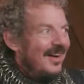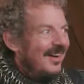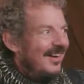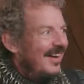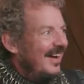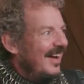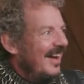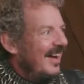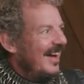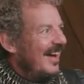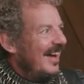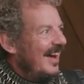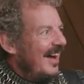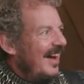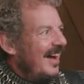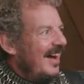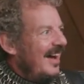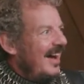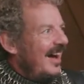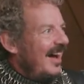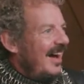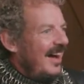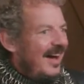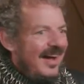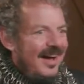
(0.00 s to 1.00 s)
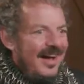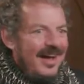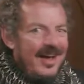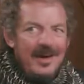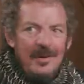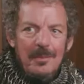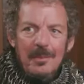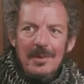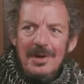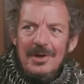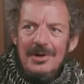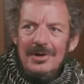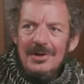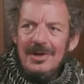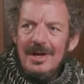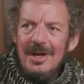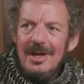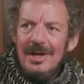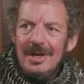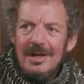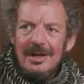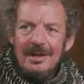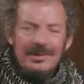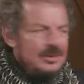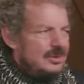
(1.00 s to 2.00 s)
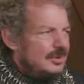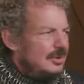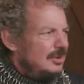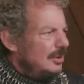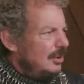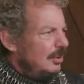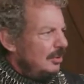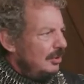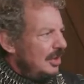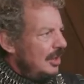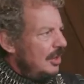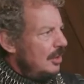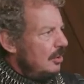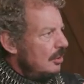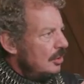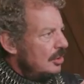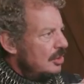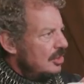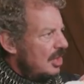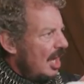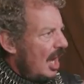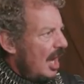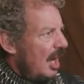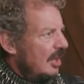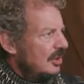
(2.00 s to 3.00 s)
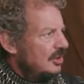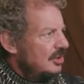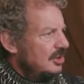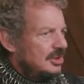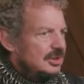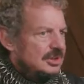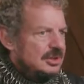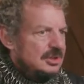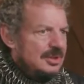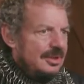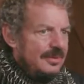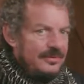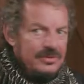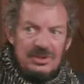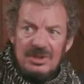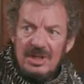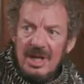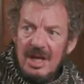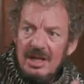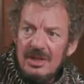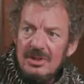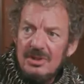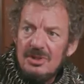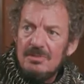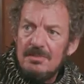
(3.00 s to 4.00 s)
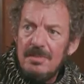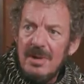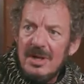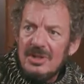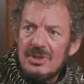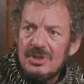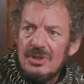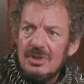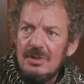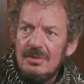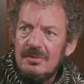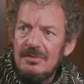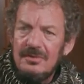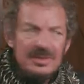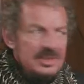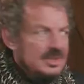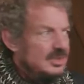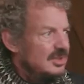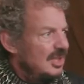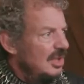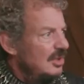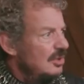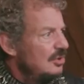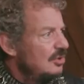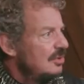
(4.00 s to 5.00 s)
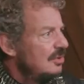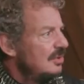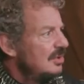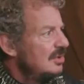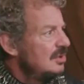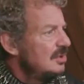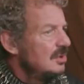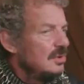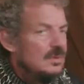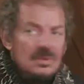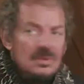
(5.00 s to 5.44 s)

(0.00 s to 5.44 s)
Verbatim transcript: I wonder, do you think your tasks have changed much over the centuries?